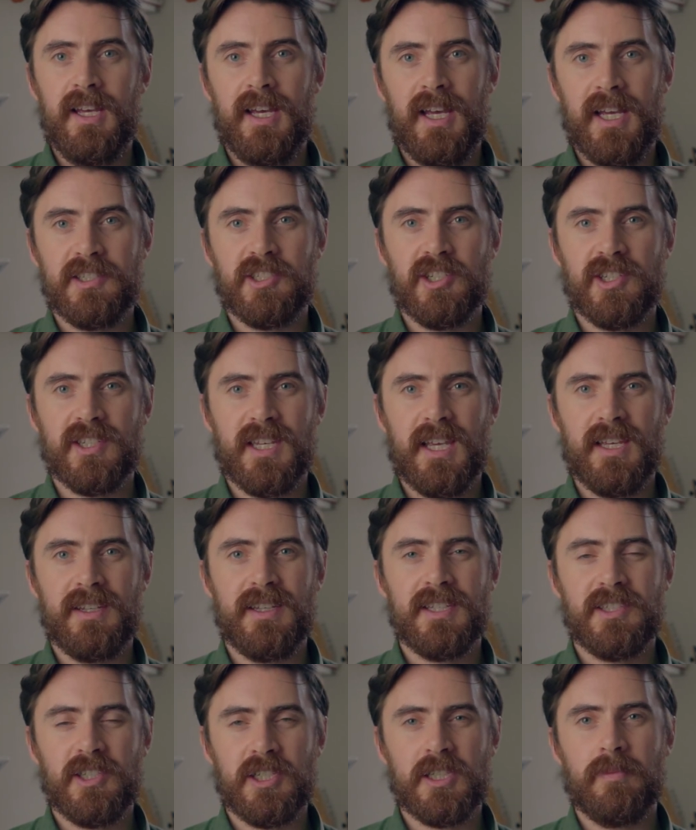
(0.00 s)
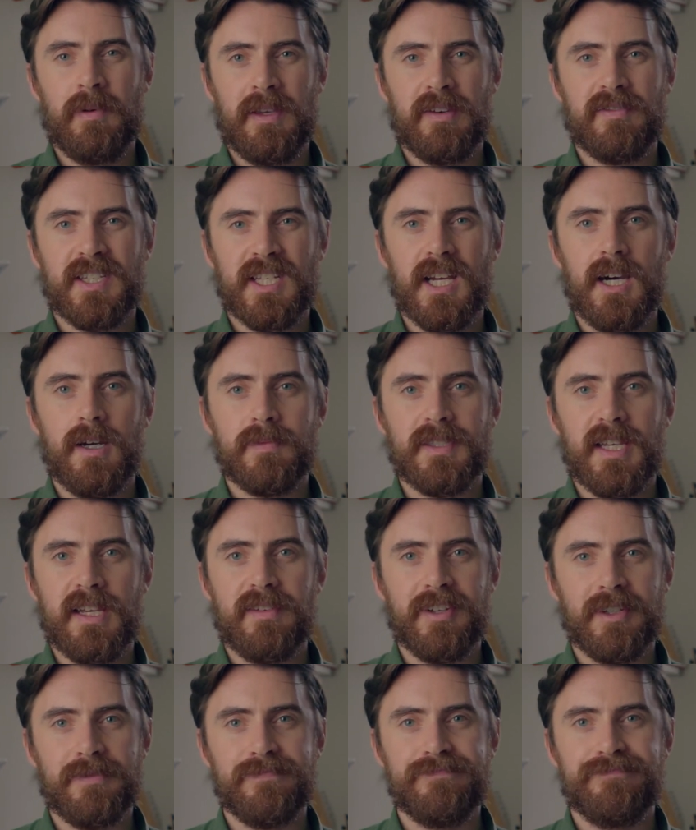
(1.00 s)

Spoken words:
It's just a bit of a time saver.